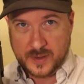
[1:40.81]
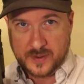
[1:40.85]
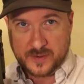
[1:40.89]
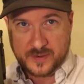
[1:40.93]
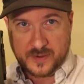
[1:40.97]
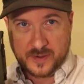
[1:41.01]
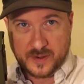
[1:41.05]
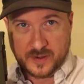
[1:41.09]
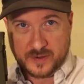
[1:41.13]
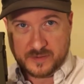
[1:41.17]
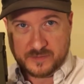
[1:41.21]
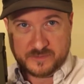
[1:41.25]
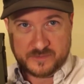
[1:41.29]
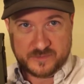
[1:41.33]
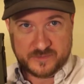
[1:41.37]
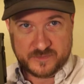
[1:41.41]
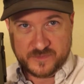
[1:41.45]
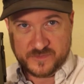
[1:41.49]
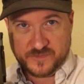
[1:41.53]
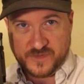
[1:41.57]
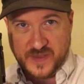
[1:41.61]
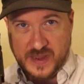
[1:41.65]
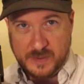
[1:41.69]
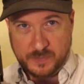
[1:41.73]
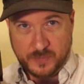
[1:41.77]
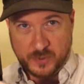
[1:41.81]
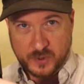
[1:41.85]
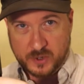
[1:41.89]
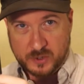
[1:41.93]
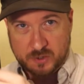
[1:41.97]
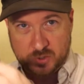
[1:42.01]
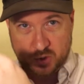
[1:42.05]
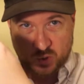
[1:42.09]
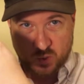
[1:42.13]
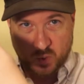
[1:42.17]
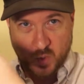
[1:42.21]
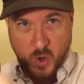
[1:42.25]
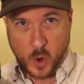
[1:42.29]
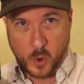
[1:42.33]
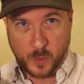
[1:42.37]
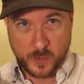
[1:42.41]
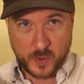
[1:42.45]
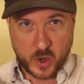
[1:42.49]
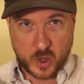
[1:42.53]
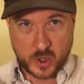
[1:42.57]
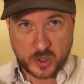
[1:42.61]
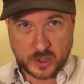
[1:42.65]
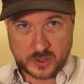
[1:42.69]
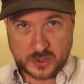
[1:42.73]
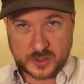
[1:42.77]
vapors,
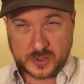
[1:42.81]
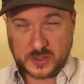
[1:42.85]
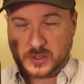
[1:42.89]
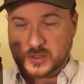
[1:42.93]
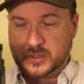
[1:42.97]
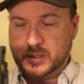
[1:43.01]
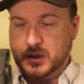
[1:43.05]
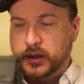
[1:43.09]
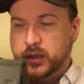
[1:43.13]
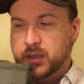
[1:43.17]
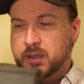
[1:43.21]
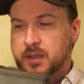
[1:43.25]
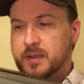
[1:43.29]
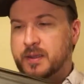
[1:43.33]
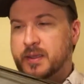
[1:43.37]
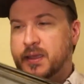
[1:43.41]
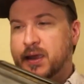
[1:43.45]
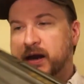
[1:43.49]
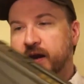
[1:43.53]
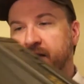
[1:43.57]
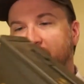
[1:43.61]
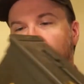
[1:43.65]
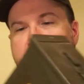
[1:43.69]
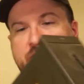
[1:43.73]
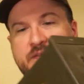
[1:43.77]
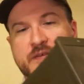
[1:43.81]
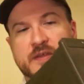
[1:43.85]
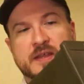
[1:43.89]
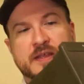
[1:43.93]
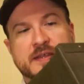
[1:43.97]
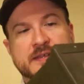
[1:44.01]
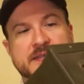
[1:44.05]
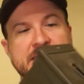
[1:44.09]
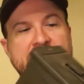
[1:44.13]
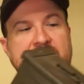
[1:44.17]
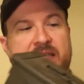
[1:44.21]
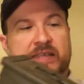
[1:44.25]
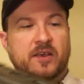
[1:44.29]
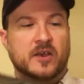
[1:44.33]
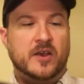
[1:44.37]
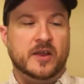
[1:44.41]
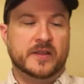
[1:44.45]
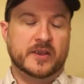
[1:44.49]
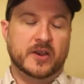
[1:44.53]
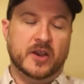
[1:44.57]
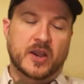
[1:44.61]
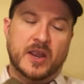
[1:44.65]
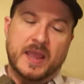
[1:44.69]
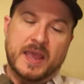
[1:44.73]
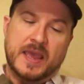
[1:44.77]
roamers, kind of detail on
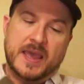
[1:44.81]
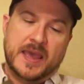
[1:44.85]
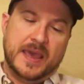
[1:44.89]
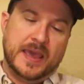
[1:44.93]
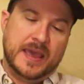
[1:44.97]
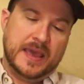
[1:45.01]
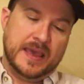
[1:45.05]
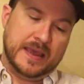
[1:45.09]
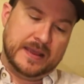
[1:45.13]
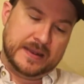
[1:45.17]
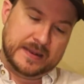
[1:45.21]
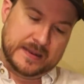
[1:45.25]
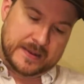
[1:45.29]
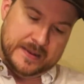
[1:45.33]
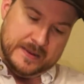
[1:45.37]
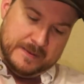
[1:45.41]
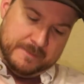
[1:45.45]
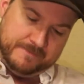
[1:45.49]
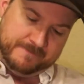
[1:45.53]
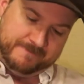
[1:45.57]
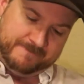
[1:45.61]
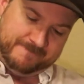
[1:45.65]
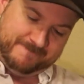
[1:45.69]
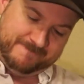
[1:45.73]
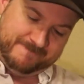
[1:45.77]
there. And